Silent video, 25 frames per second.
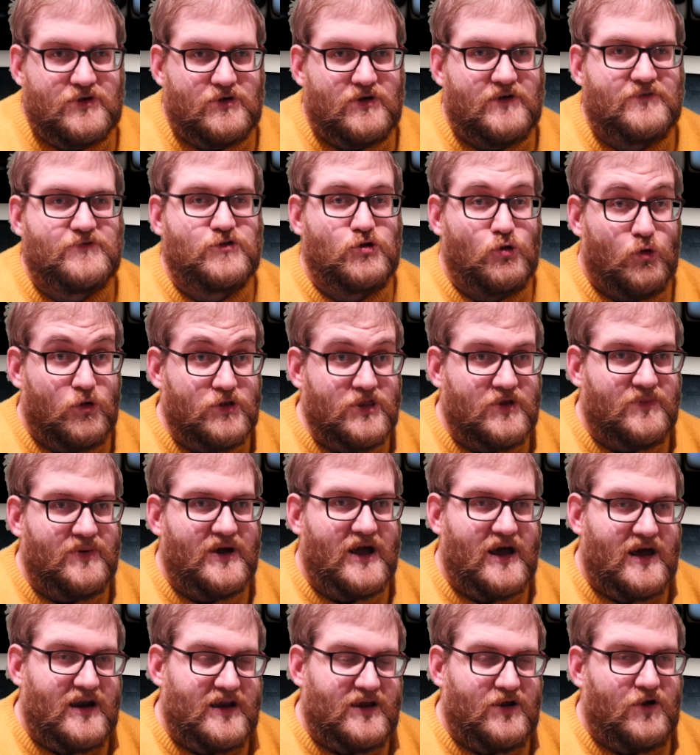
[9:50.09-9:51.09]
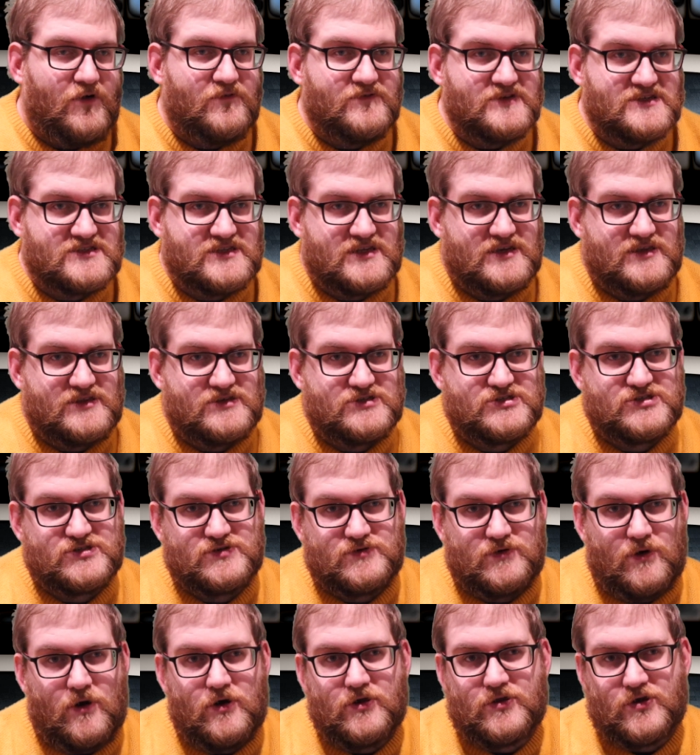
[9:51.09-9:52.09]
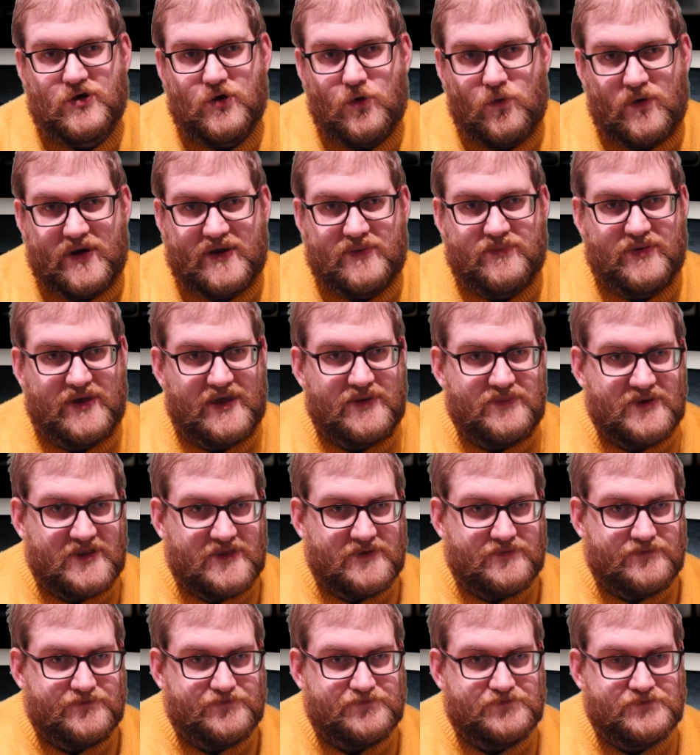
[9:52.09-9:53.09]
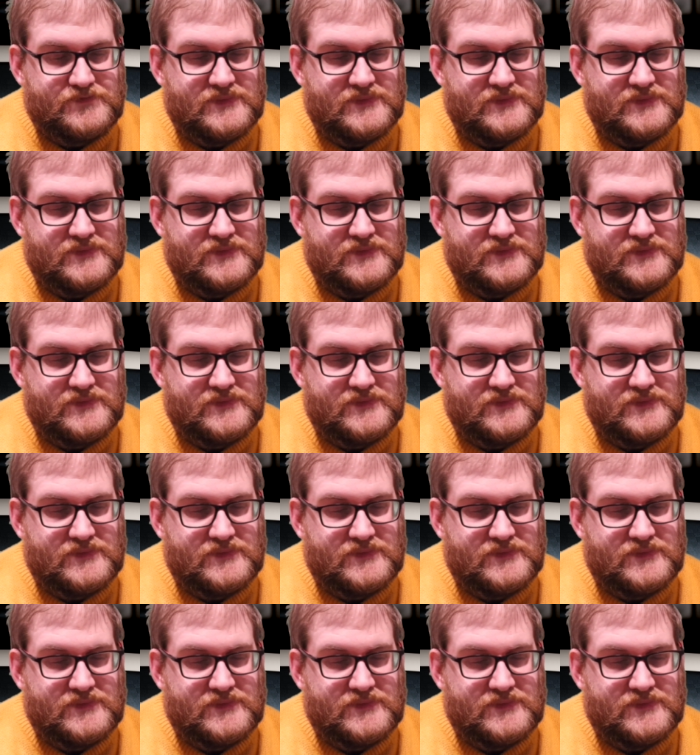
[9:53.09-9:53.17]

You know, if you own the battery, obviously there's no ongoing payment,